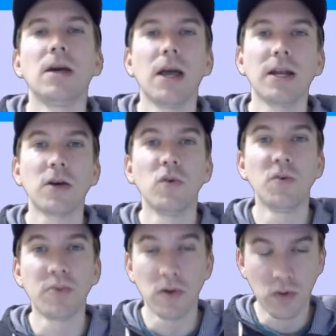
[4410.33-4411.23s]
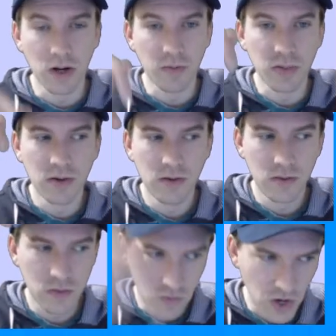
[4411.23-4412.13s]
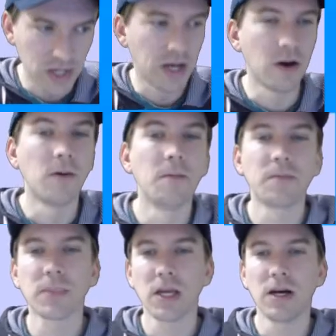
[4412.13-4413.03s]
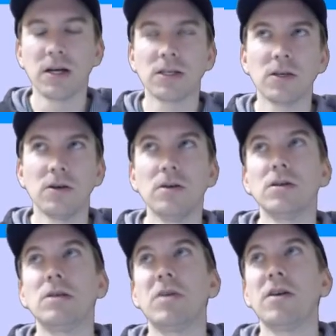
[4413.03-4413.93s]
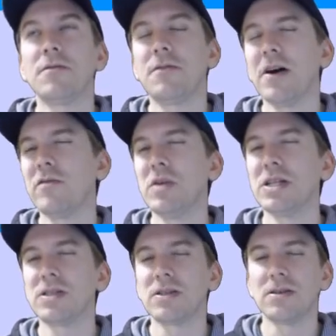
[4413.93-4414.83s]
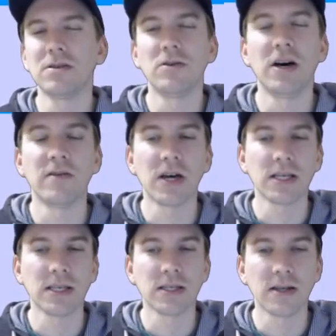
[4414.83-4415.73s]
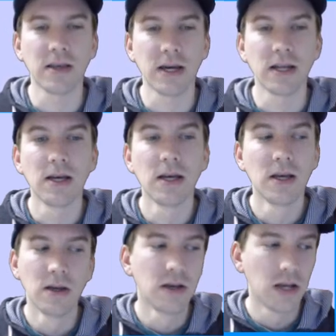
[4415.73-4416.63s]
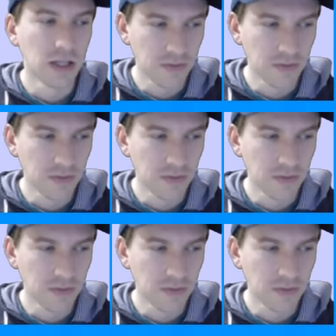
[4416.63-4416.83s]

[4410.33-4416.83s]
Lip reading: And I will put one up right now. So in about 5 minutes, you'll have access to that. And of